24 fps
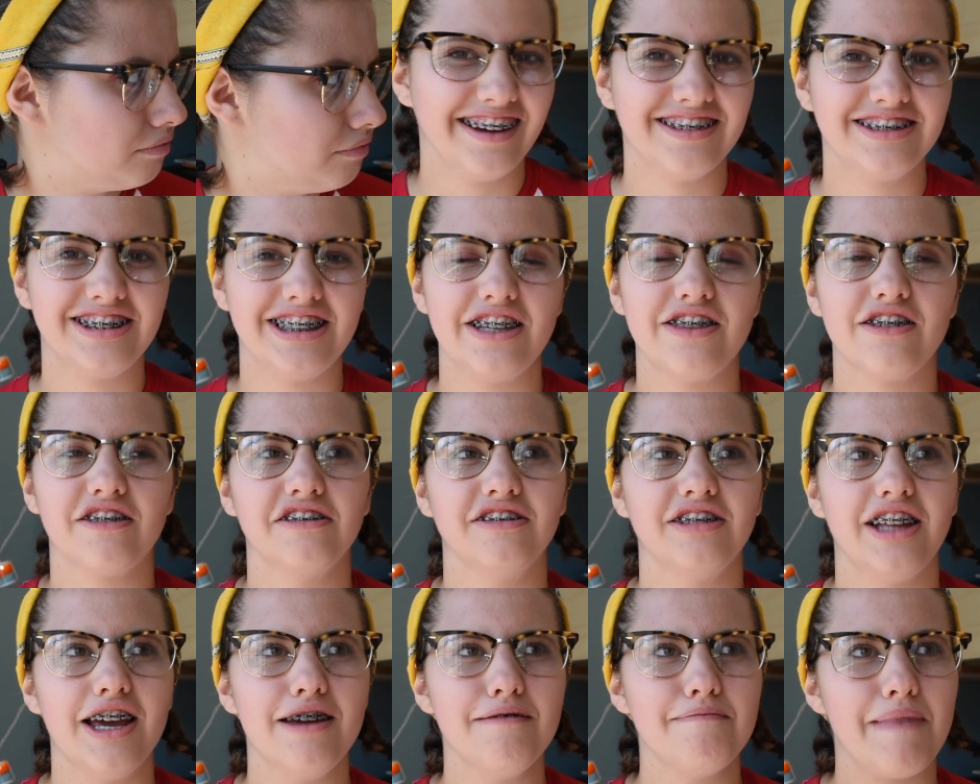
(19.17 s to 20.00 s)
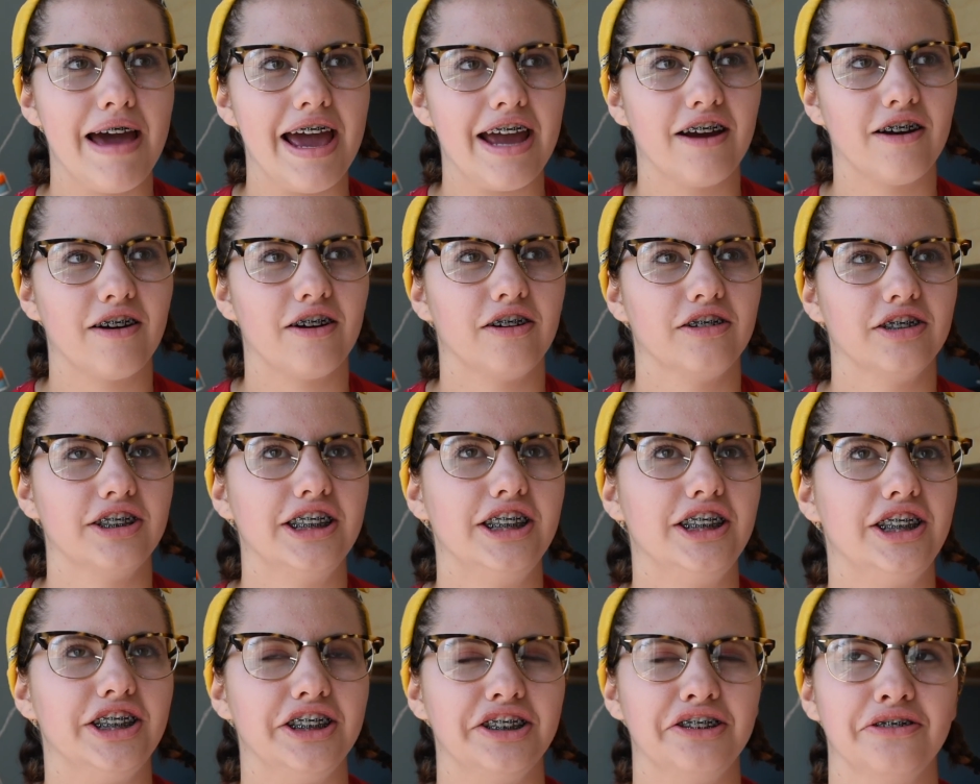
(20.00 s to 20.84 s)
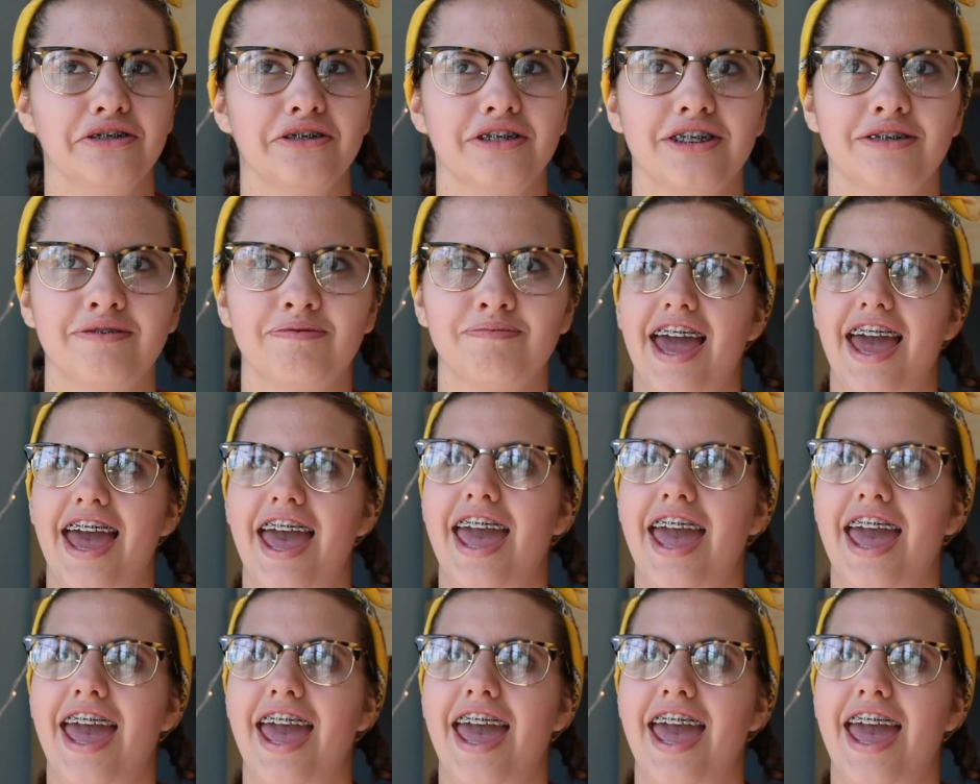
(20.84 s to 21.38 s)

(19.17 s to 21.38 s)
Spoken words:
May or early June,